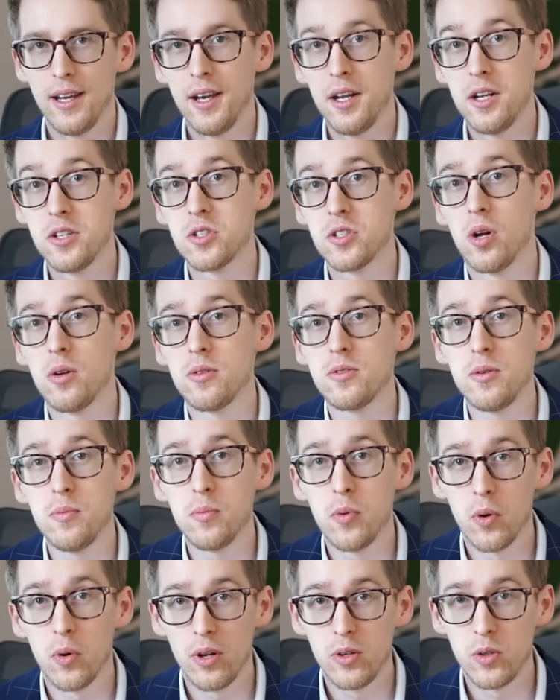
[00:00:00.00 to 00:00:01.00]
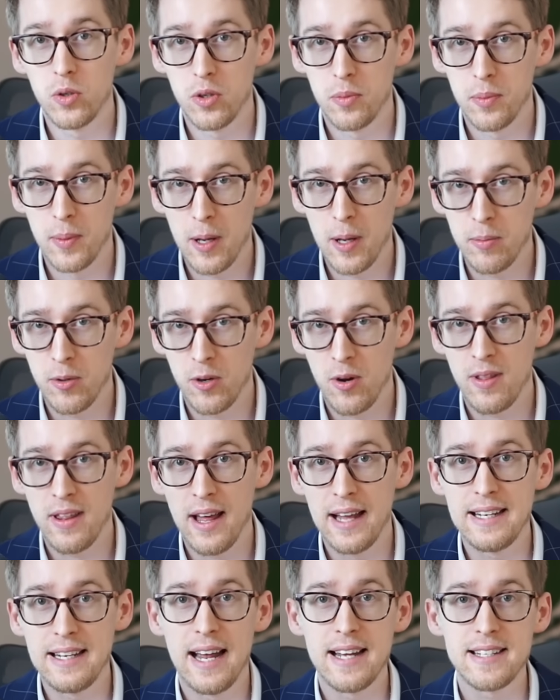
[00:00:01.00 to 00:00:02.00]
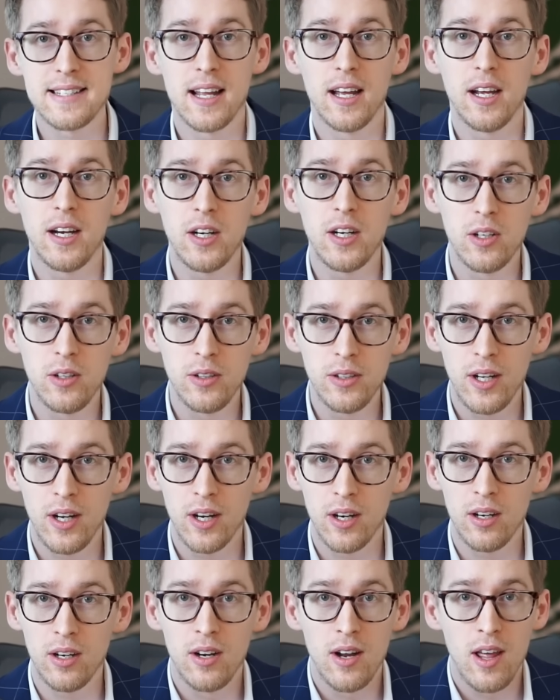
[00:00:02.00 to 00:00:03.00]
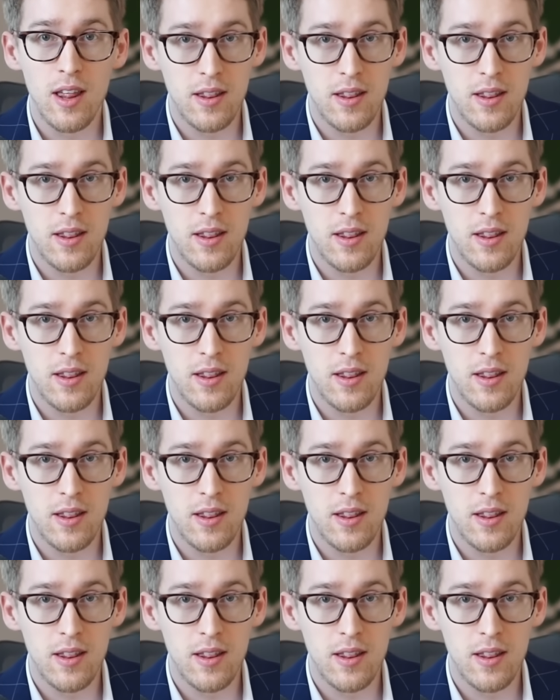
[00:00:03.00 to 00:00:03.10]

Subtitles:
It is also important to remember that Tesla earlier